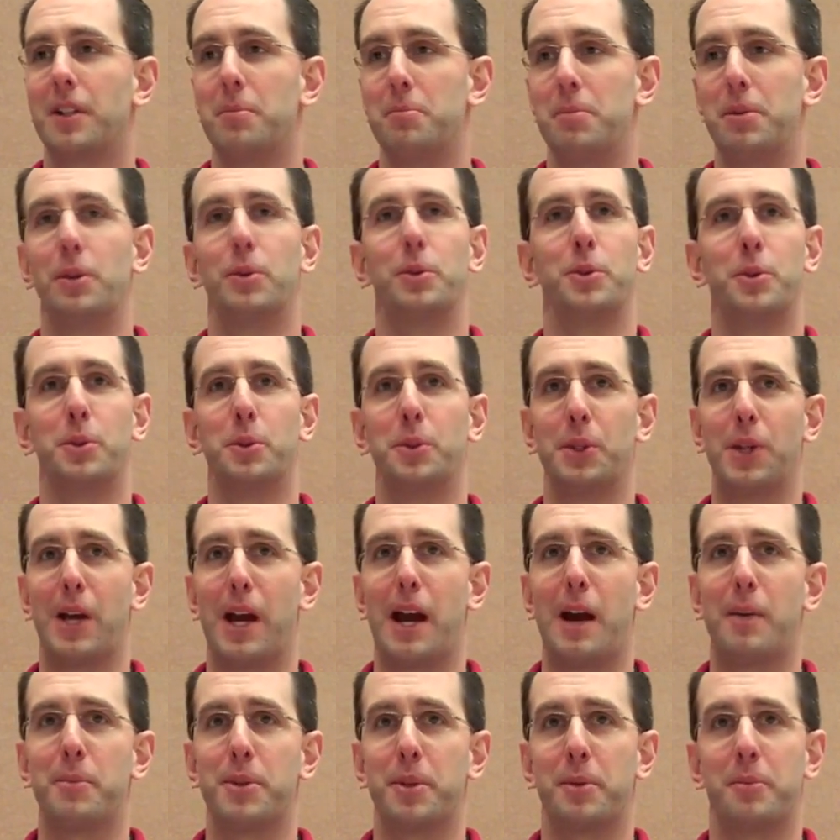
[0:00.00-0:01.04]
build cool
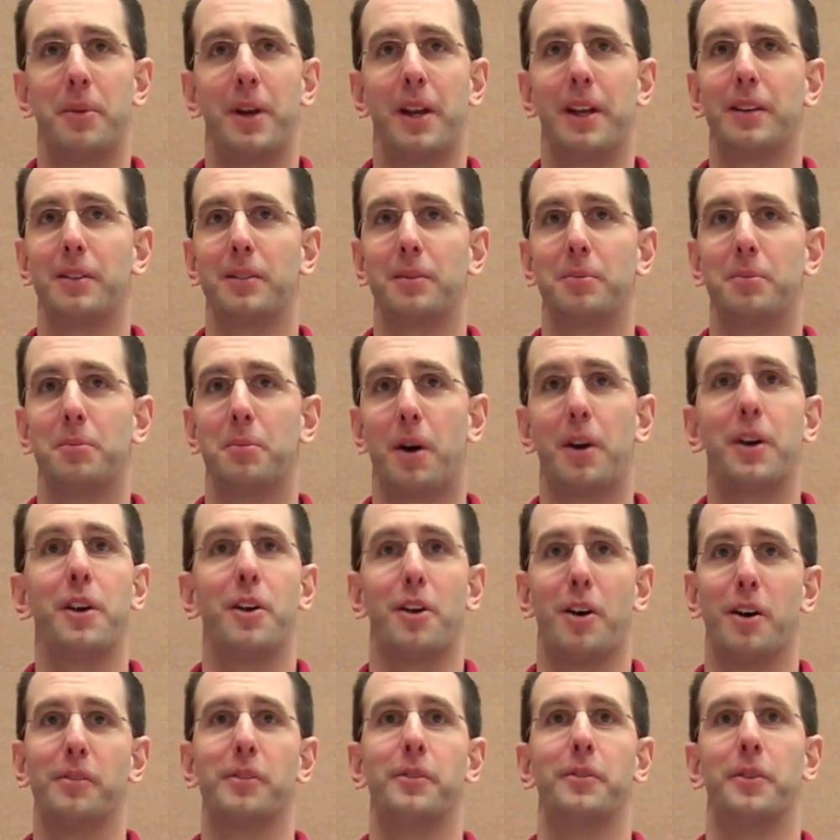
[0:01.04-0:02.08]
apps and make money
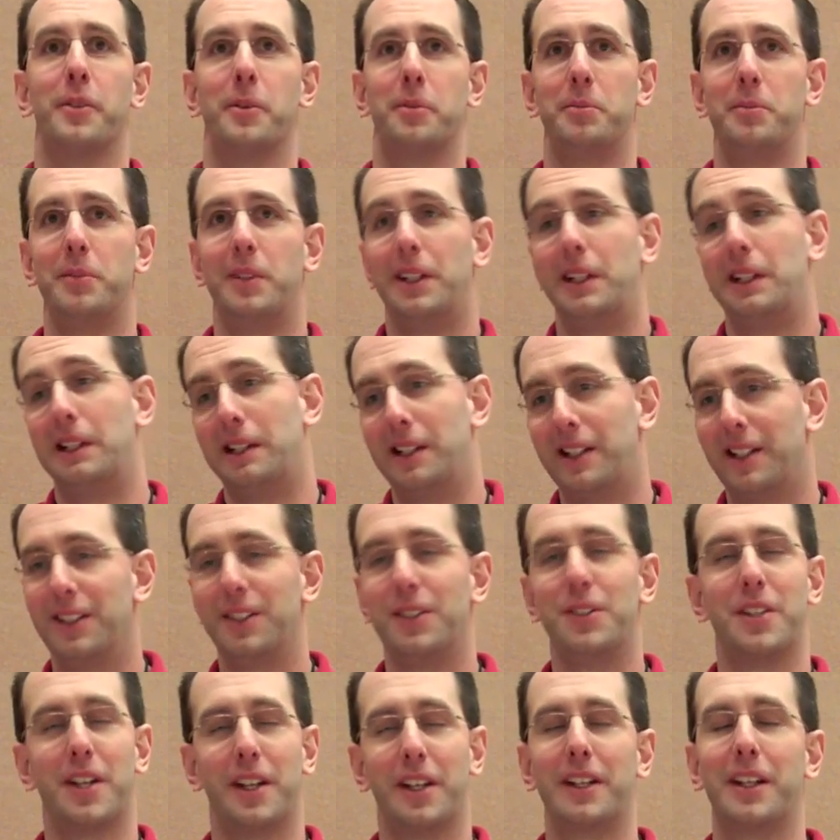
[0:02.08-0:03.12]
off of them,
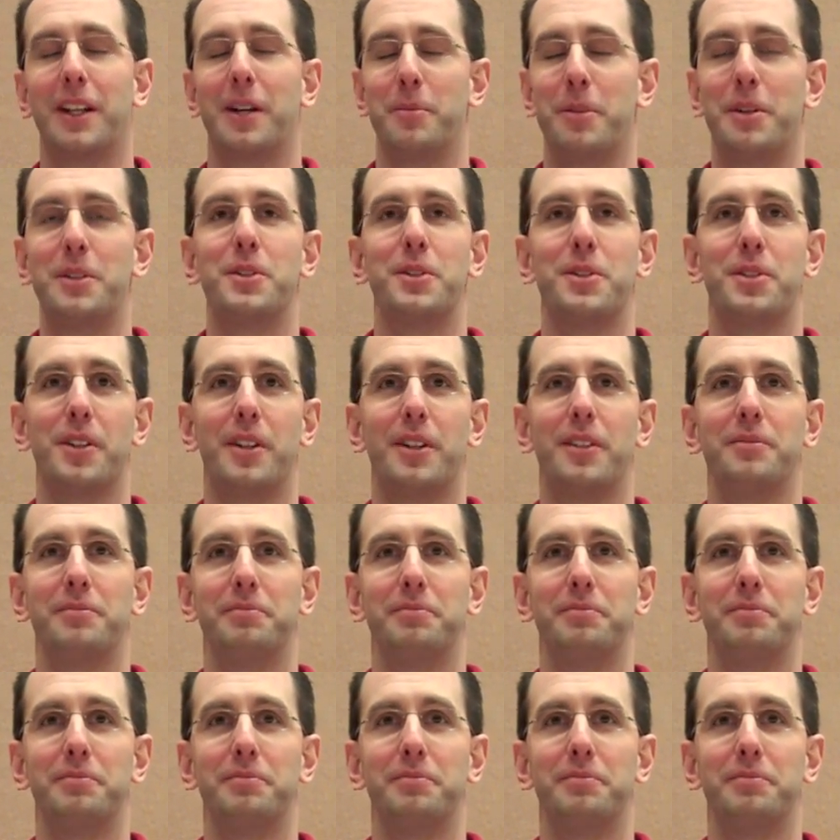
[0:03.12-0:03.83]
you tend to get them interested.